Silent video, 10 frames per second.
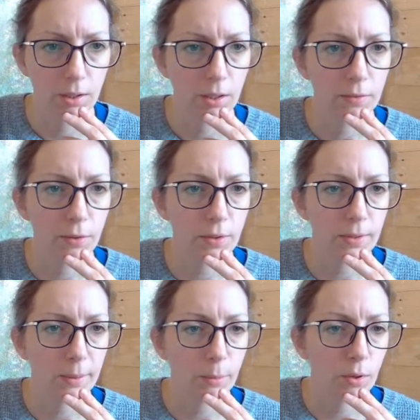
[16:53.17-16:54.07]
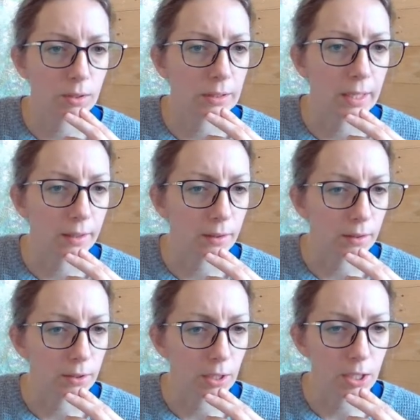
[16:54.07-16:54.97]
If it turns out I'm wrong later, I'll
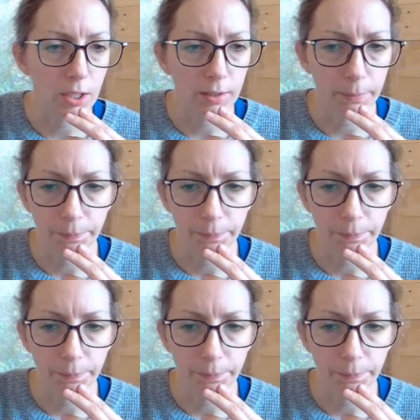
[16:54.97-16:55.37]
change it.